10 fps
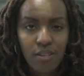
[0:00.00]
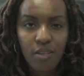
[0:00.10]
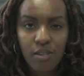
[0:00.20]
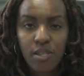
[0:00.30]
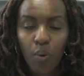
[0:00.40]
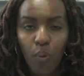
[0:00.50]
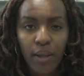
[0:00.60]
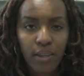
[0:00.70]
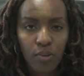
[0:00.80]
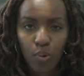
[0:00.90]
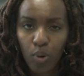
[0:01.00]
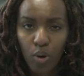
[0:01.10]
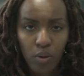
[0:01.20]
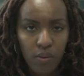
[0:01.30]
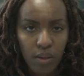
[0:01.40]
it's the one that will
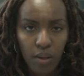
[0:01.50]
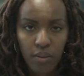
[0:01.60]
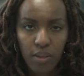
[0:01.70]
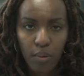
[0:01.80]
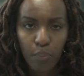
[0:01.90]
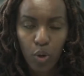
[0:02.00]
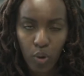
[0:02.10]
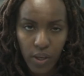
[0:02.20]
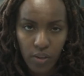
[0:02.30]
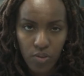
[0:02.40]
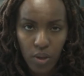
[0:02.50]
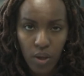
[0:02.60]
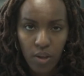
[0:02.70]
cause the blockage.